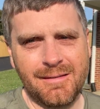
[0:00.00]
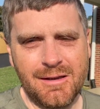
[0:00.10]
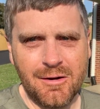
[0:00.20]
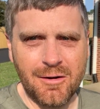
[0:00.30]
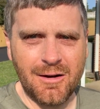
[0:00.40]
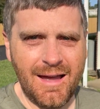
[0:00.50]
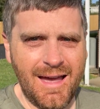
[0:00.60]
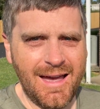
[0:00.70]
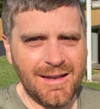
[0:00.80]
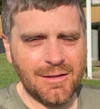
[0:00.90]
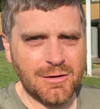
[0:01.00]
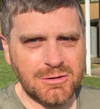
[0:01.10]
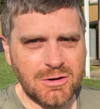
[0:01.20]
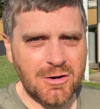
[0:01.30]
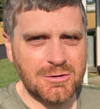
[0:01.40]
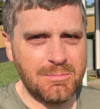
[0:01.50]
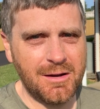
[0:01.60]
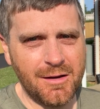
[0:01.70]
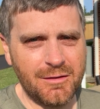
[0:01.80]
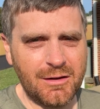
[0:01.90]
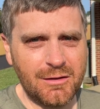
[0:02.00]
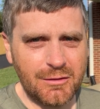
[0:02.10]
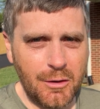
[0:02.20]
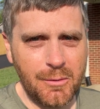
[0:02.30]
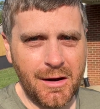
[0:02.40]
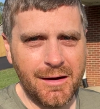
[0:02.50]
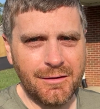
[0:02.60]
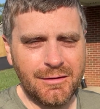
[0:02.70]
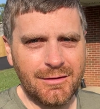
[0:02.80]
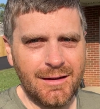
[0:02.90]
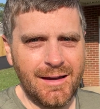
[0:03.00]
here at the church because it's so nice